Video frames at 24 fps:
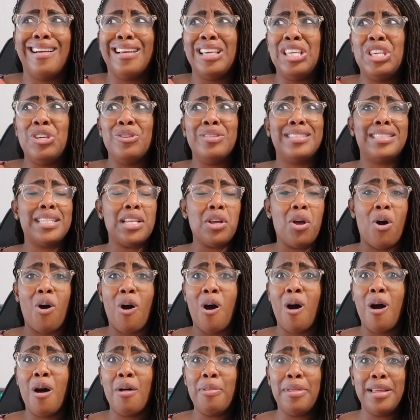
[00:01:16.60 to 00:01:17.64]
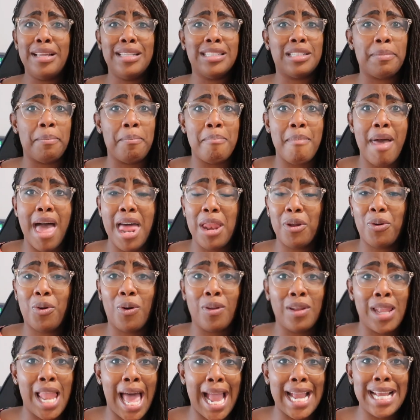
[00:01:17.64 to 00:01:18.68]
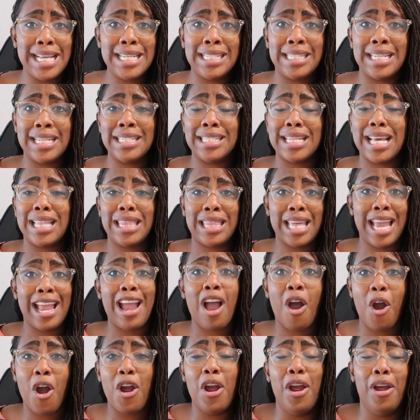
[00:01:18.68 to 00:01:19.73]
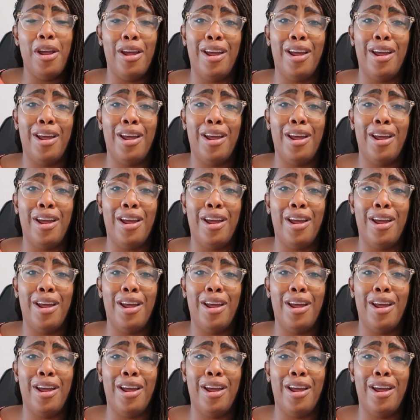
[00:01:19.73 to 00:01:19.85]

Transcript: you see all these medical licenses that they are